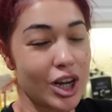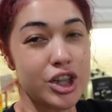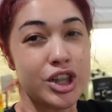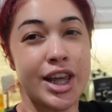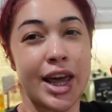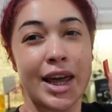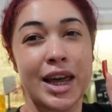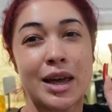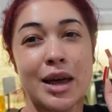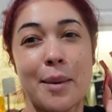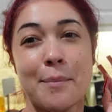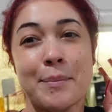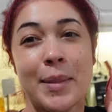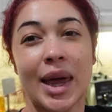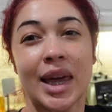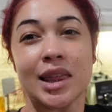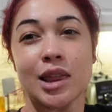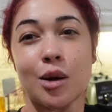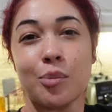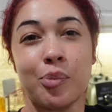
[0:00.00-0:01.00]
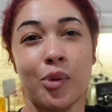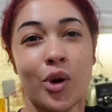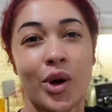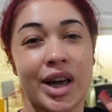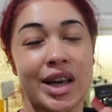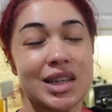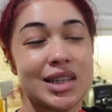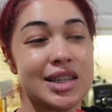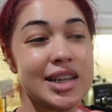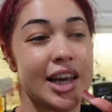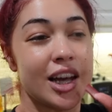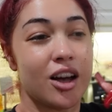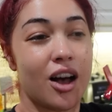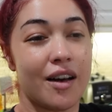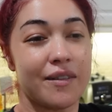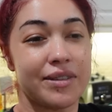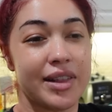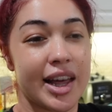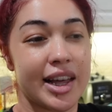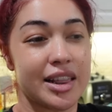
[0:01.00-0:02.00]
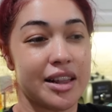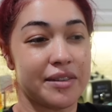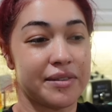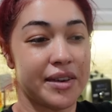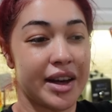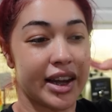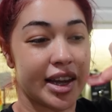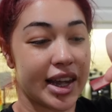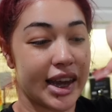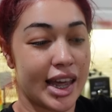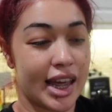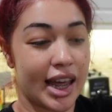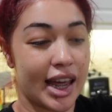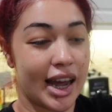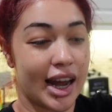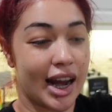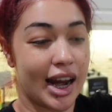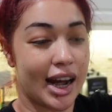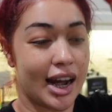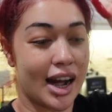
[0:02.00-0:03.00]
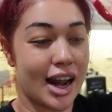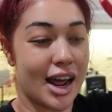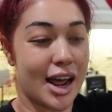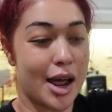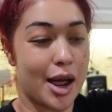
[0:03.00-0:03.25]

They made the boys take off like the fucking